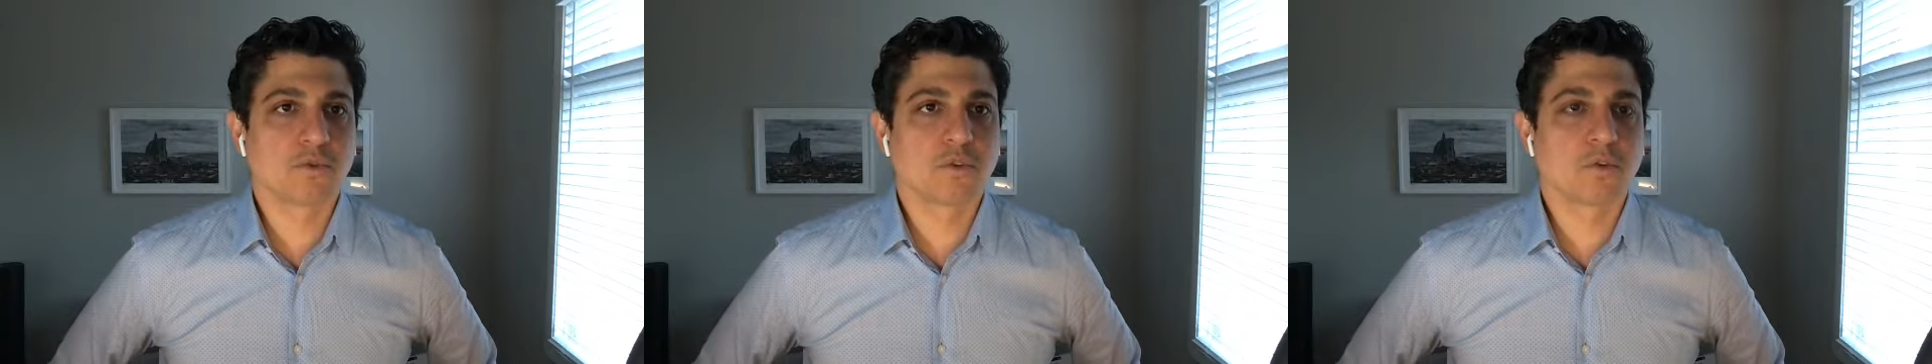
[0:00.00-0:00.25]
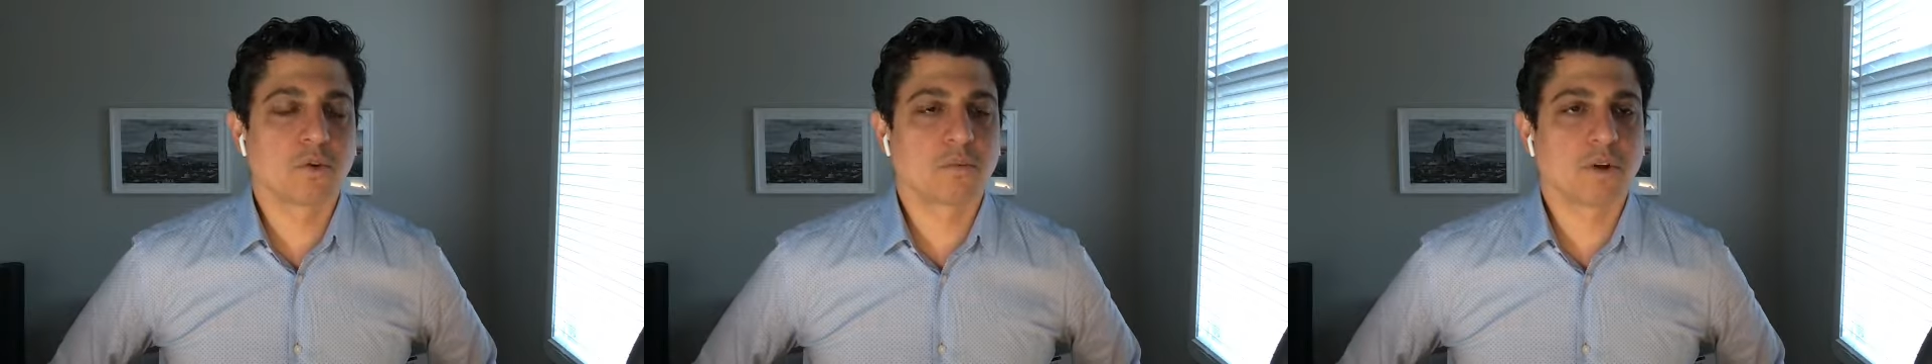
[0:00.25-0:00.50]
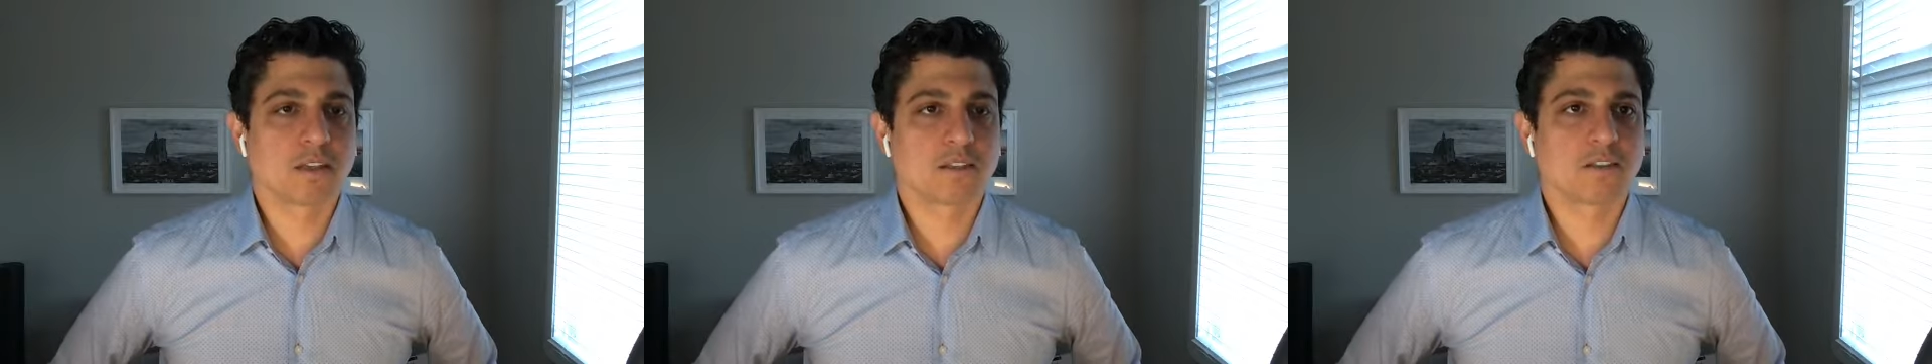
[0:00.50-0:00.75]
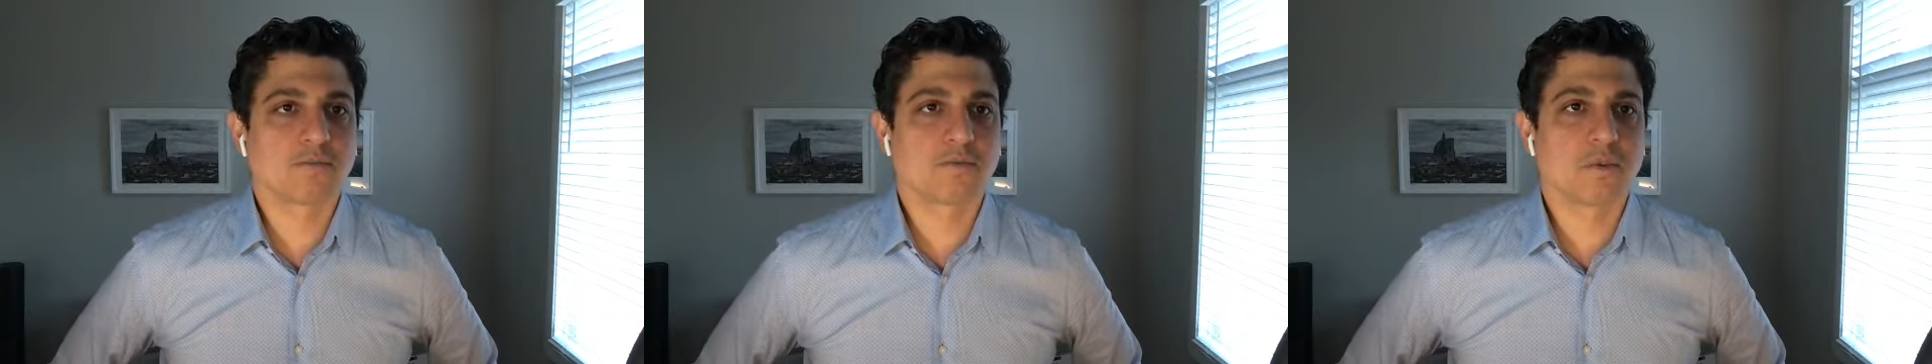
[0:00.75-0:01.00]
through the whole
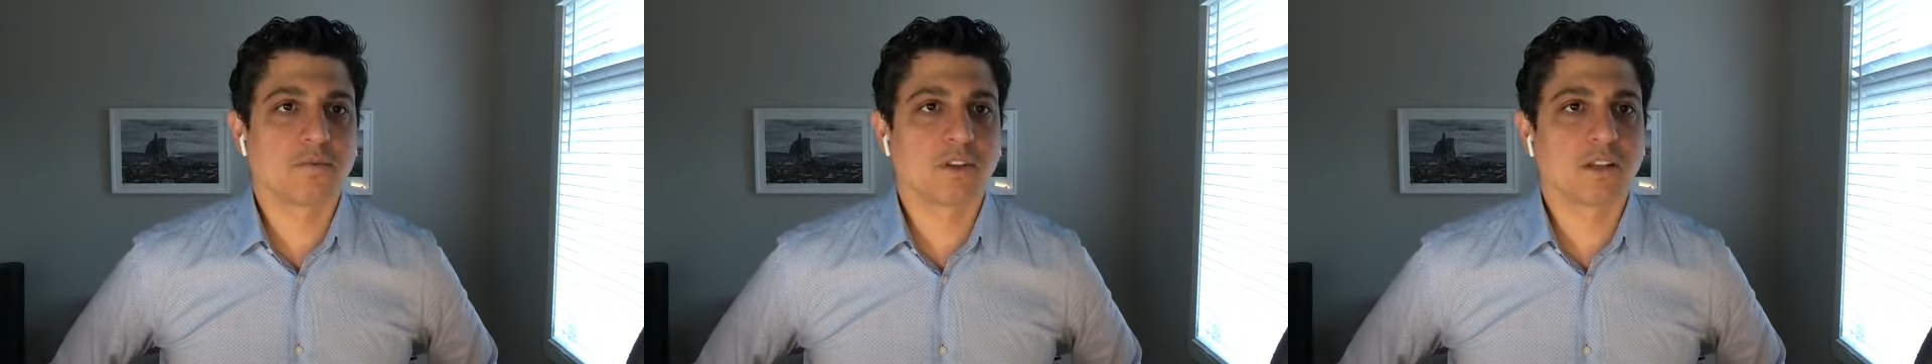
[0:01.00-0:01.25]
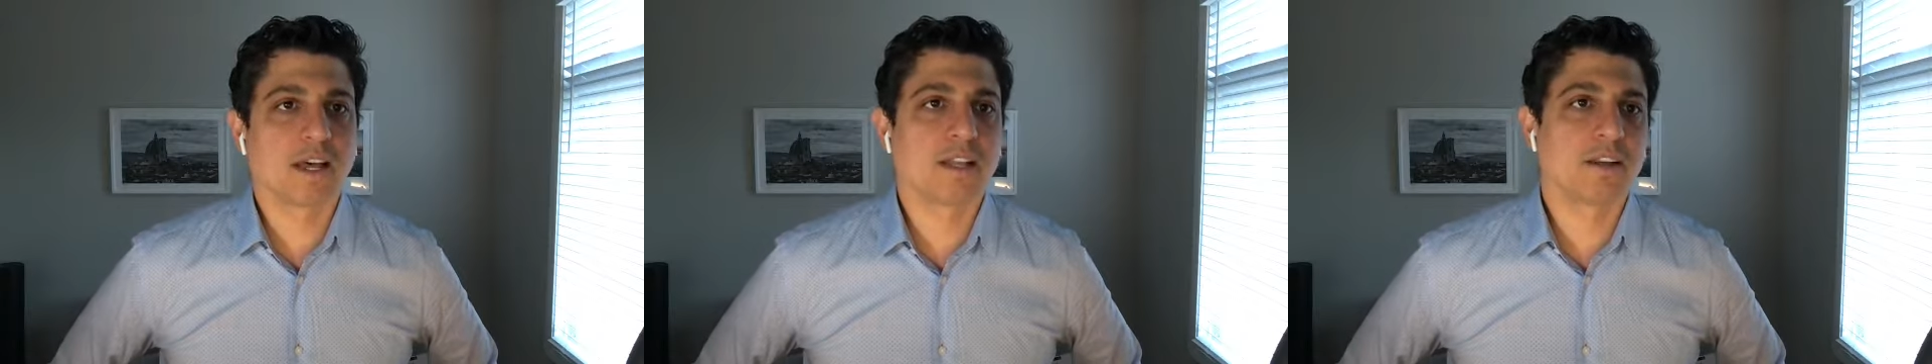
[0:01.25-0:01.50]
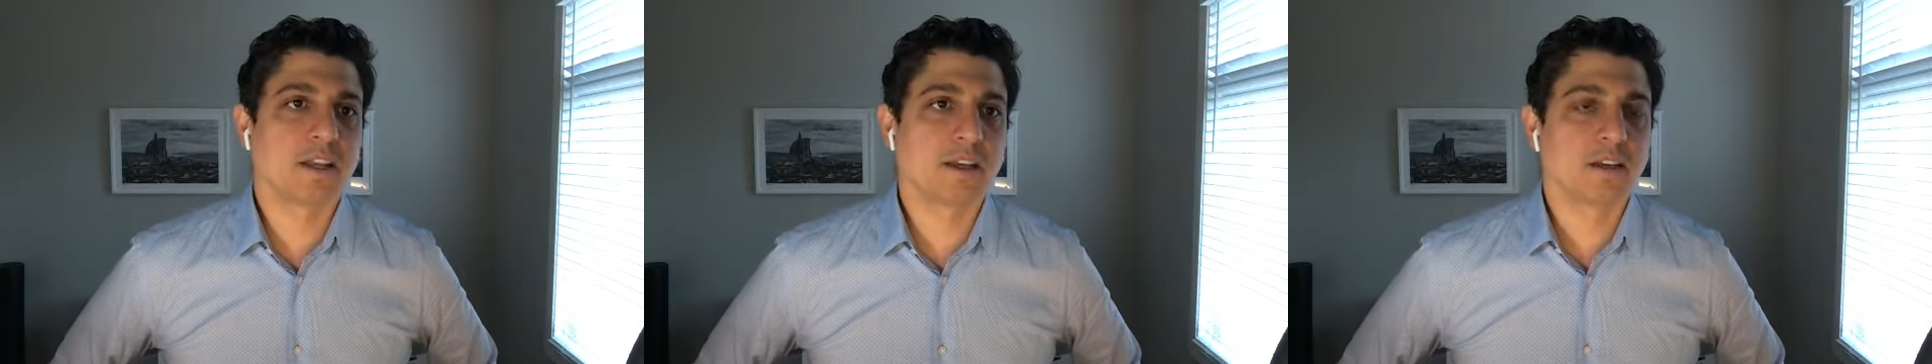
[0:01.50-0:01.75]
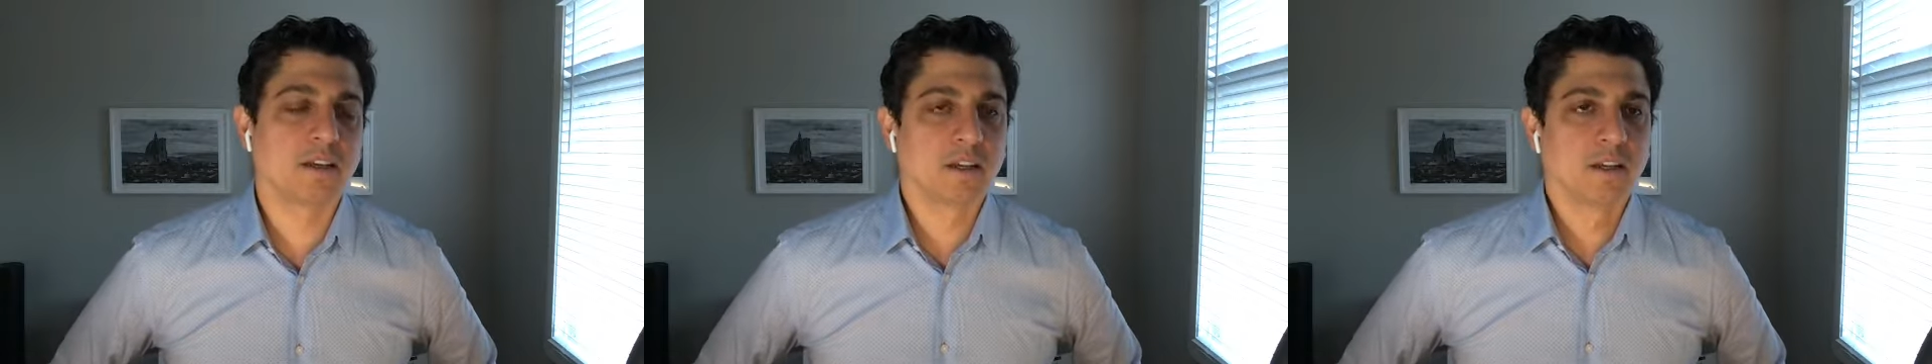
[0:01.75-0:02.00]
process from the lending